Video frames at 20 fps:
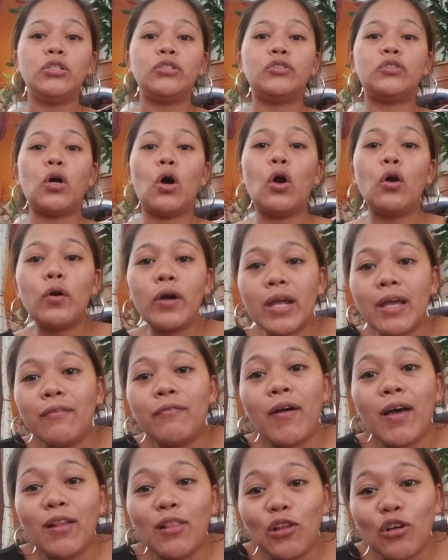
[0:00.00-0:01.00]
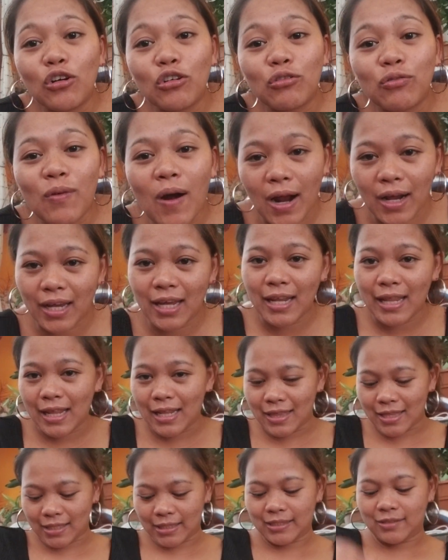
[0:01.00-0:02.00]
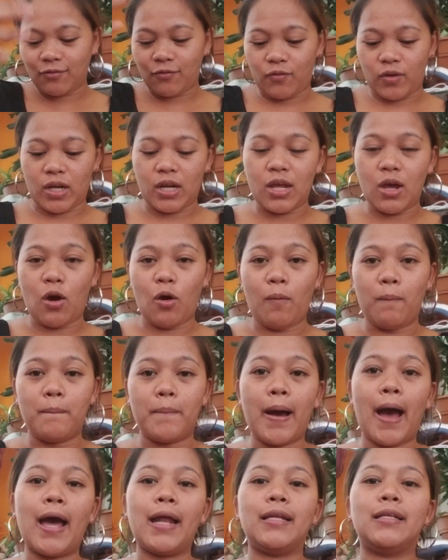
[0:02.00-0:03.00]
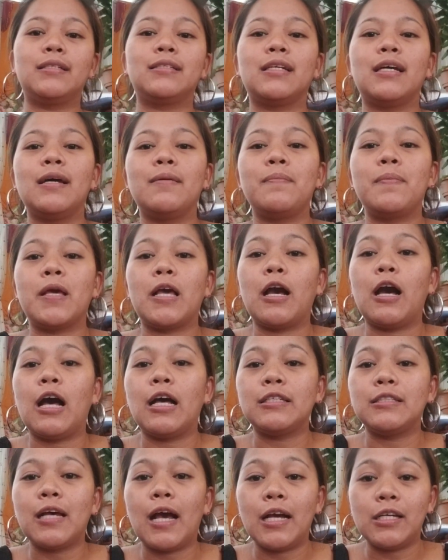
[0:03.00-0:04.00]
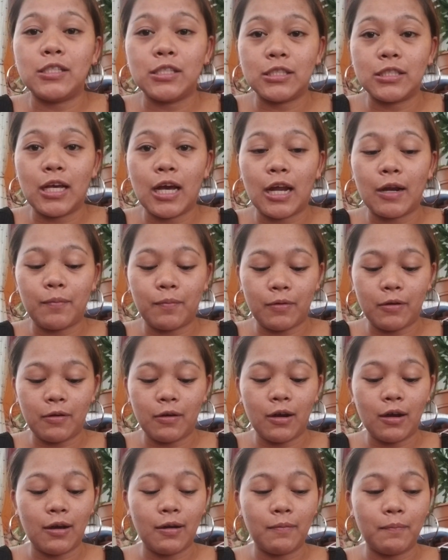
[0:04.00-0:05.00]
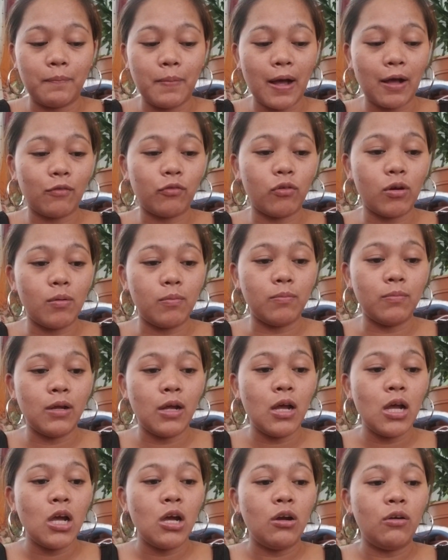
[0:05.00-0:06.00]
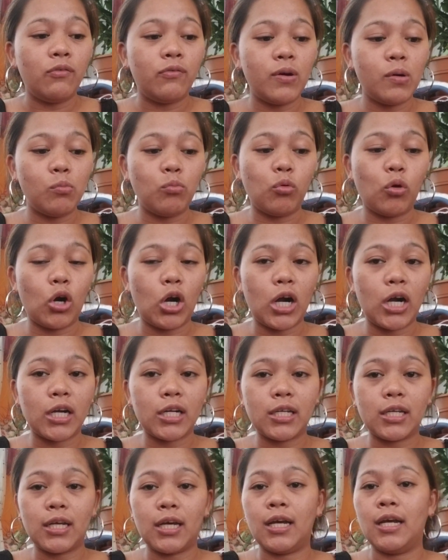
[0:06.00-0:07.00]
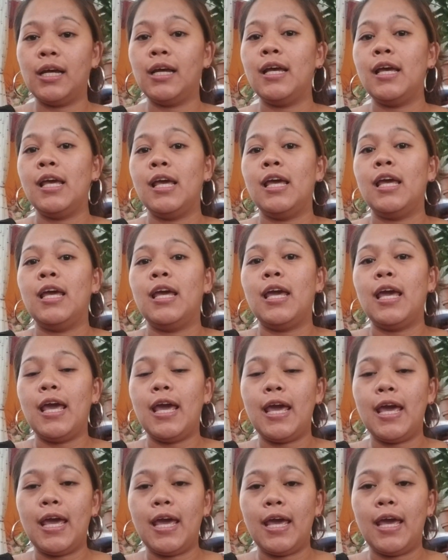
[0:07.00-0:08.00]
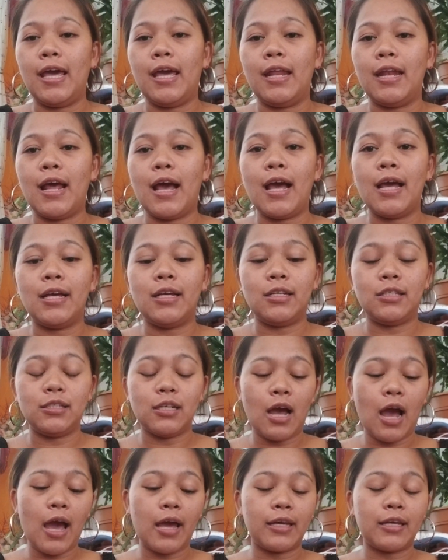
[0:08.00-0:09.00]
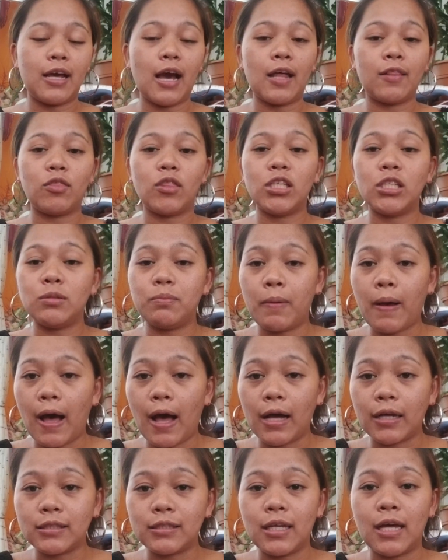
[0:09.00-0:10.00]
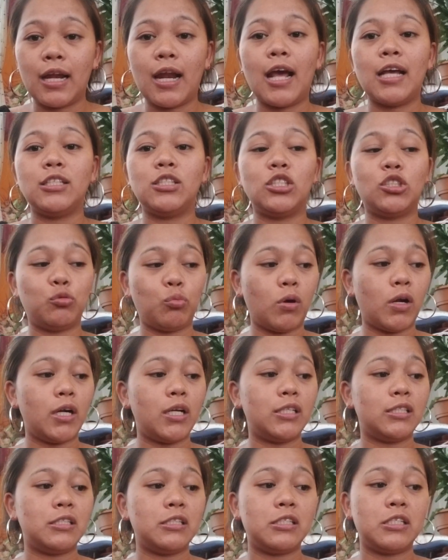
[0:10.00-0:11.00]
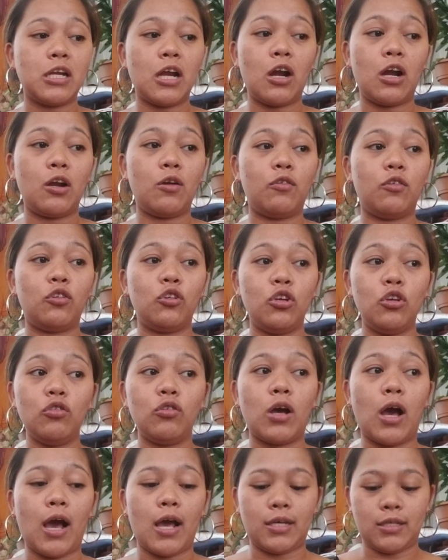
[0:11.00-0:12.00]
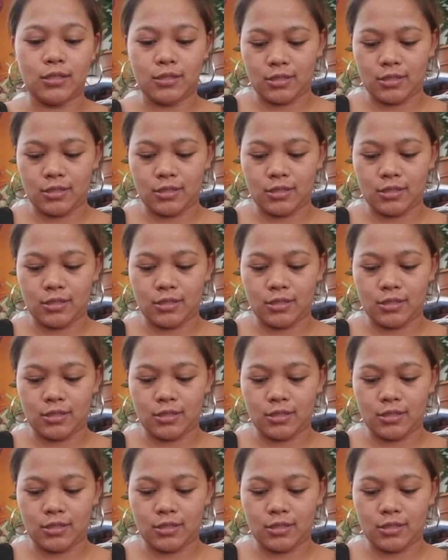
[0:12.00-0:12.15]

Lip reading: Sorry if I look rugged in this video, but because I just got back from work and I got this box and I just wanted to share it to you guys.